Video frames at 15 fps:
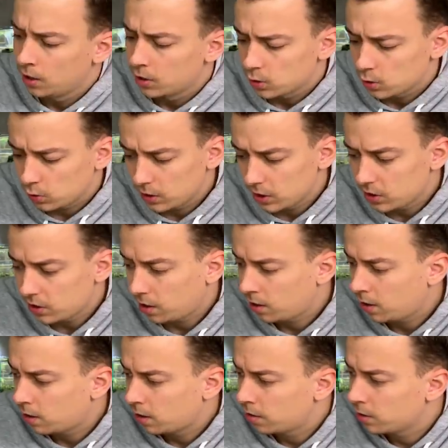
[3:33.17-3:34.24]
So that's
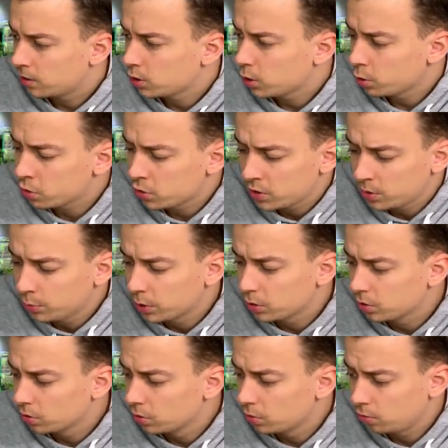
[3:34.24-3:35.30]
our SodaStream
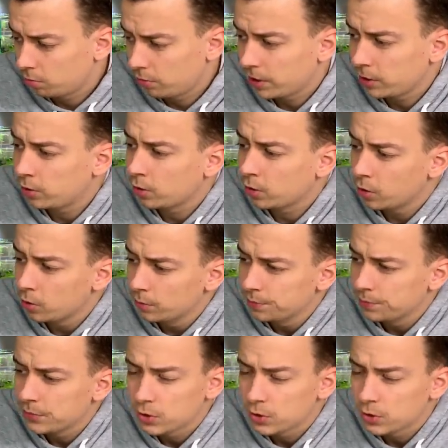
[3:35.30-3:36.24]
bottle ready to go.